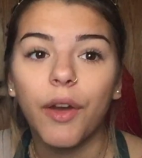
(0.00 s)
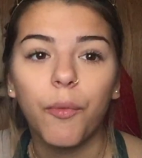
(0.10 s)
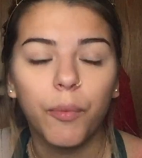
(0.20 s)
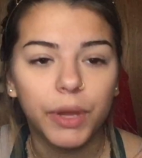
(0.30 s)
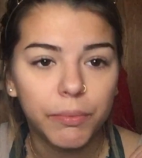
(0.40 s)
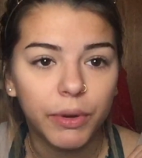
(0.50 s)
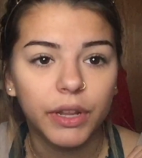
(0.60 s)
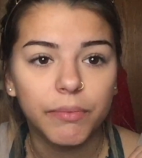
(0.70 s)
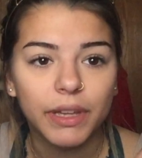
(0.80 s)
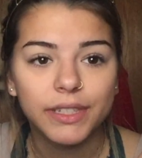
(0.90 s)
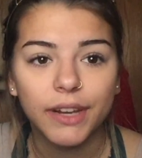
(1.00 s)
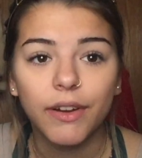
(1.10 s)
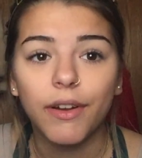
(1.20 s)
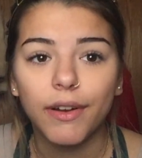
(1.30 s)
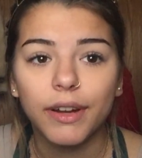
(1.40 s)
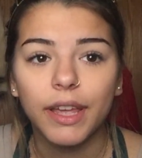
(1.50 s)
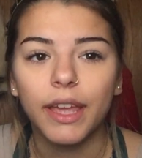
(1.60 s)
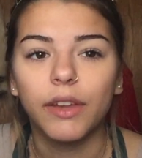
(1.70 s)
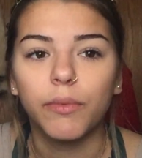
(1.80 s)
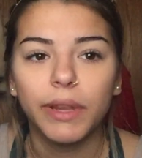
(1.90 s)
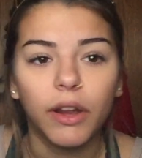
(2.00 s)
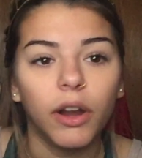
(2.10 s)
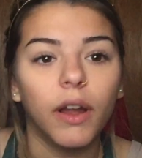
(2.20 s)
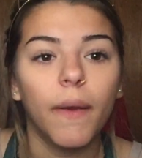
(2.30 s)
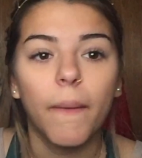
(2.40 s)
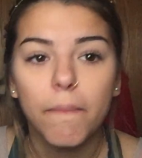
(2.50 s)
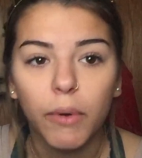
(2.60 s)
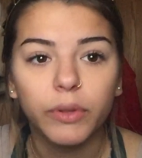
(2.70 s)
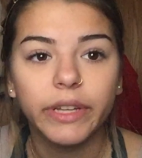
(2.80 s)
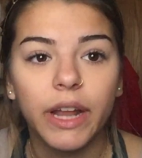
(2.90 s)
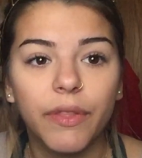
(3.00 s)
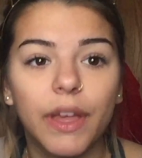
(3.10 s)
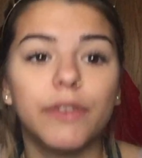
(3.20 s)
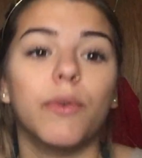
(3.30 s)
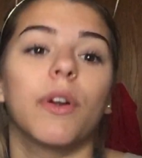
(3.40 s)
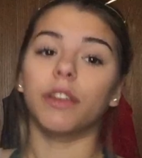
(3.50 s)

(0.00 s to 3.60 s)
we put in mascara on and we are bolting out that door.